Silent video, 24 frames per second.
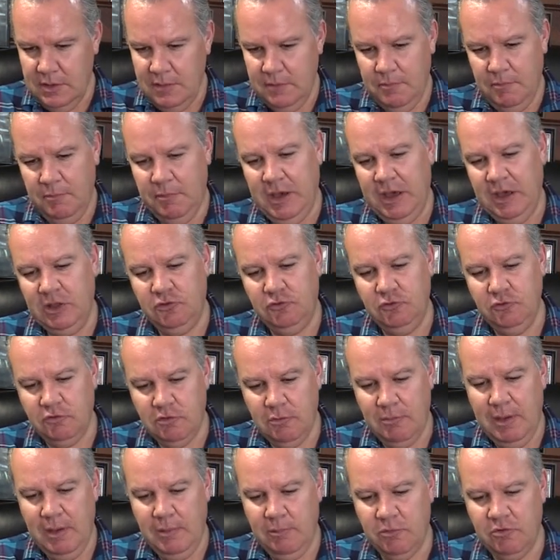But I do
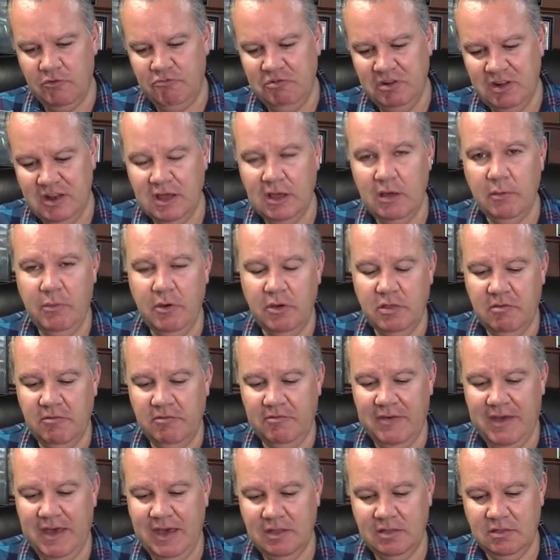remember reading about the
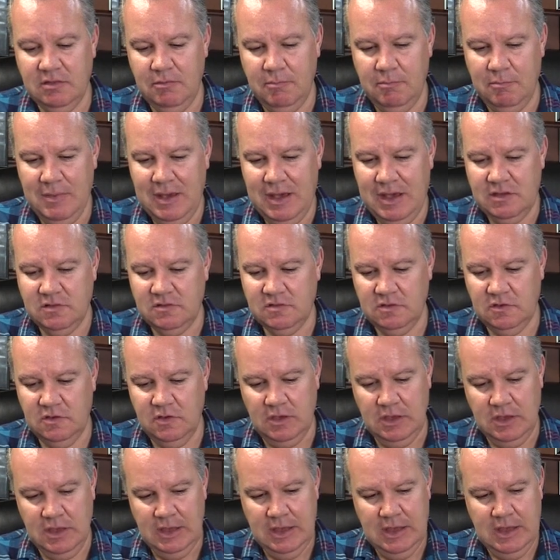fact that Mask
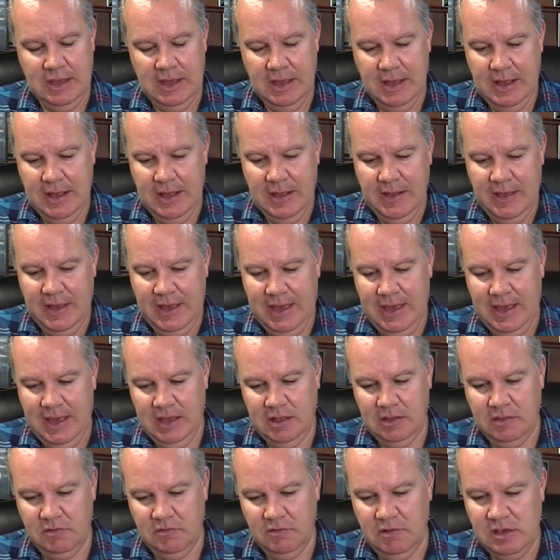
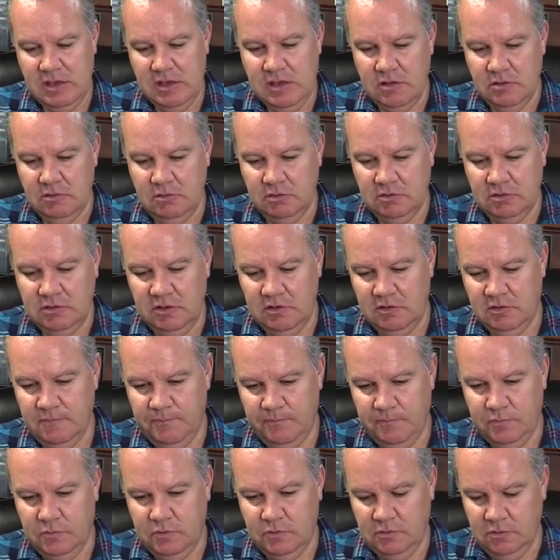and Eagle did
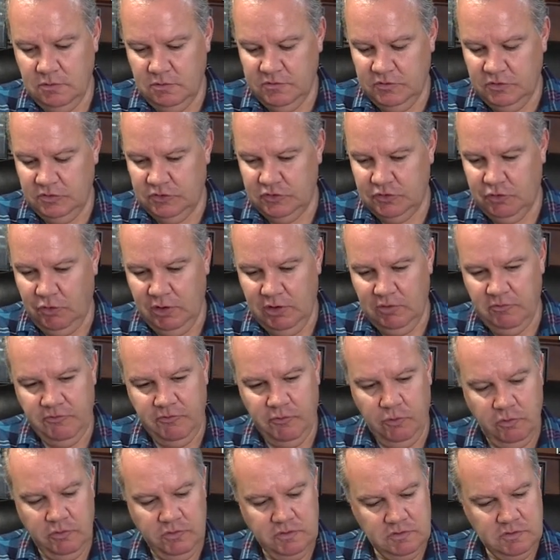sort of join
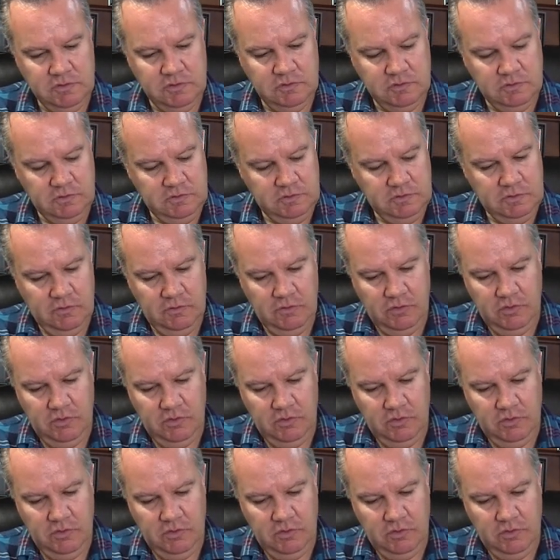forces